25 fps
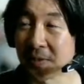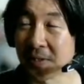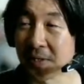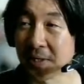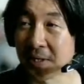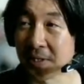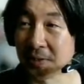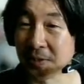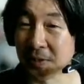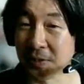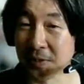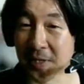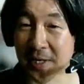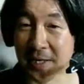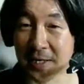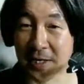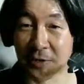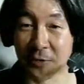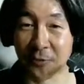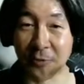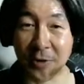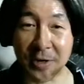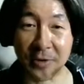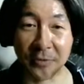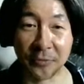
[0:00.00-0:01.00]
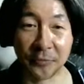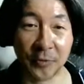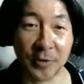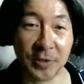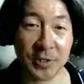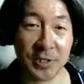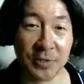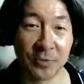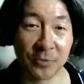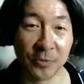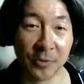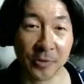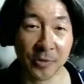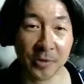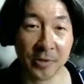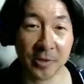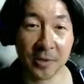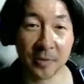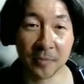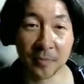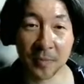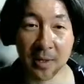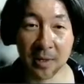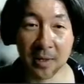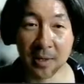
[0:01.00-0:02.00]
Is this like a creative fiction work?
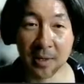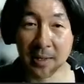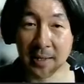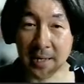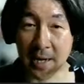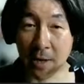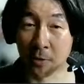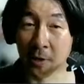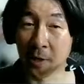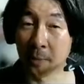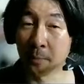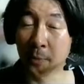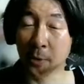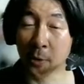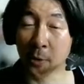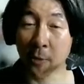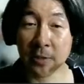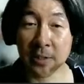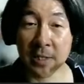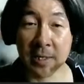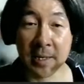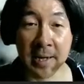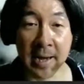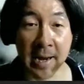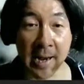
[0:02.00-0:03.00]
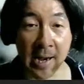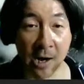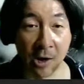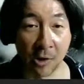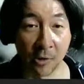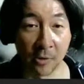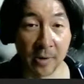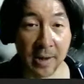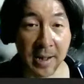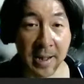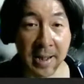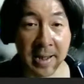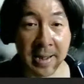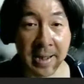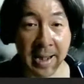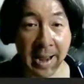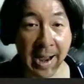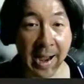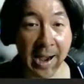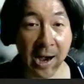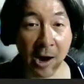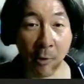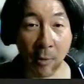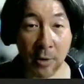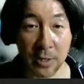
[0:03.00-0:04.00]
Now compare it to now.
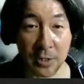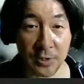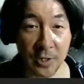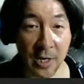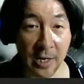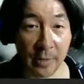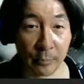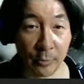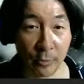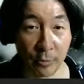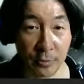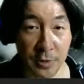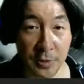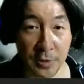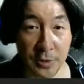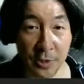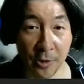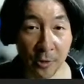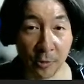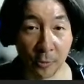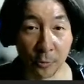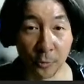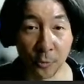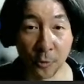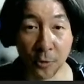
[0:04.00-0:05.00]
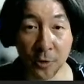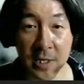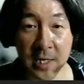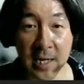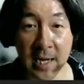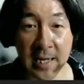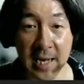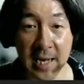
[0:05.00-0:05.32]
Now its thought processes are looking at